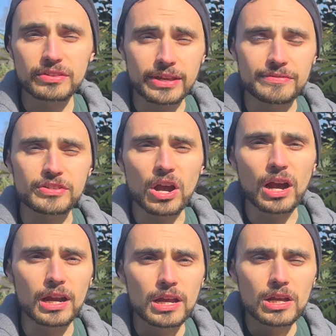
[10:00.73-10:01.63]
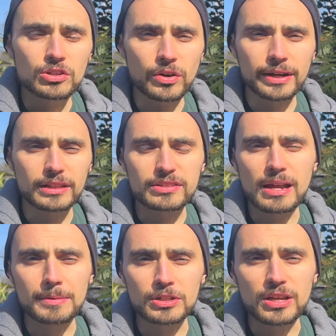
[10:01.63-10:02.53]
leaves are during the
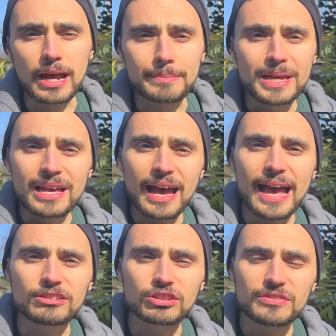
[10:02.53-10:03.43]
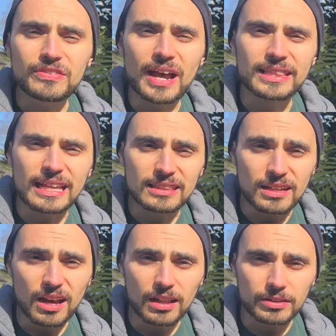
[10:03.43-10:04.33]
summertime. I actually find that the
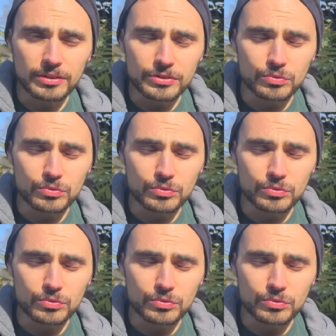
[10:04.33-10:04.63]
color is